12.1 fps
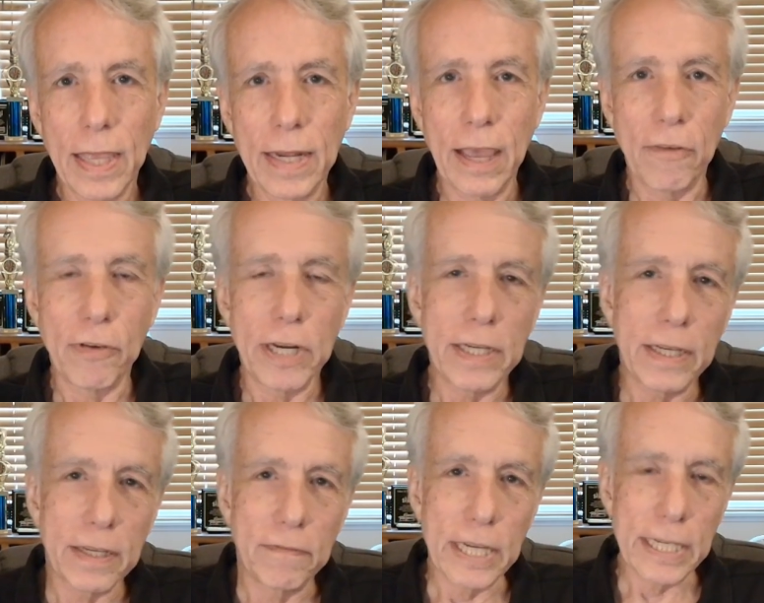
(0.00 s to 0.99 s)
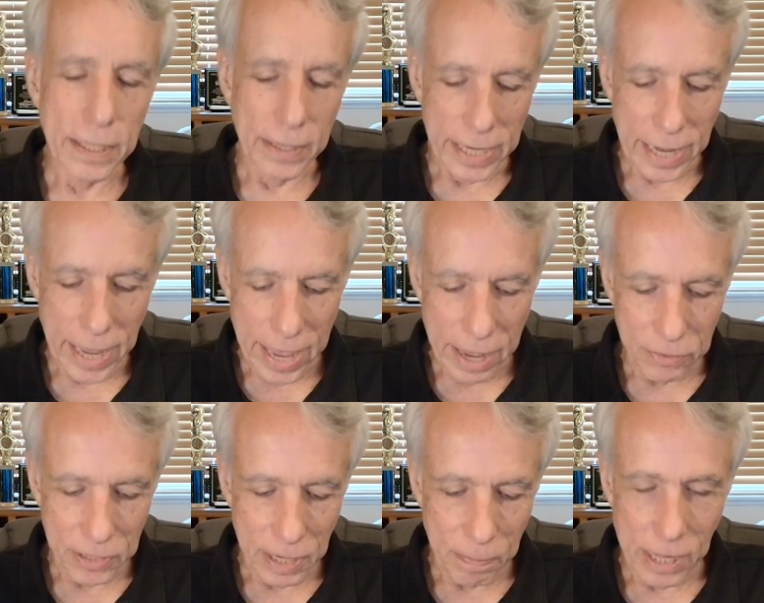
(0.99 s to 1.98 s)
Now, very conveniently, a half
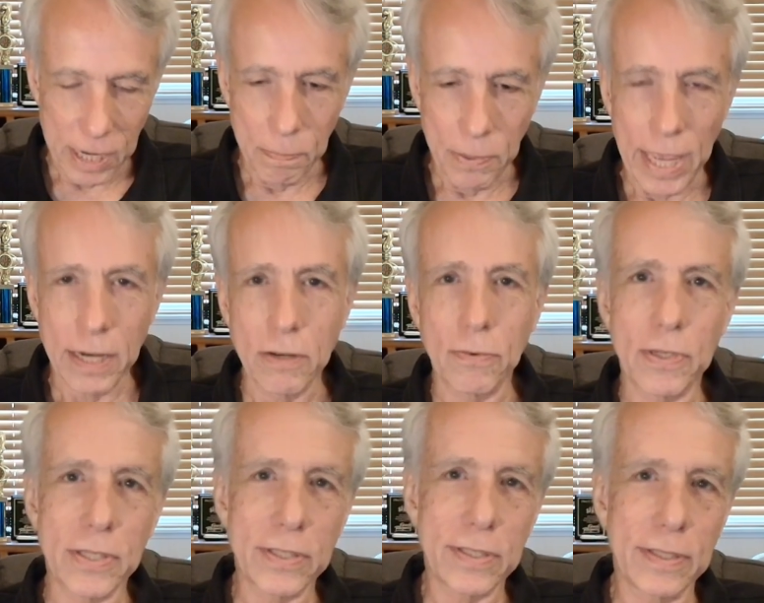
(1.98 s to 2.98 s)
step on a piano is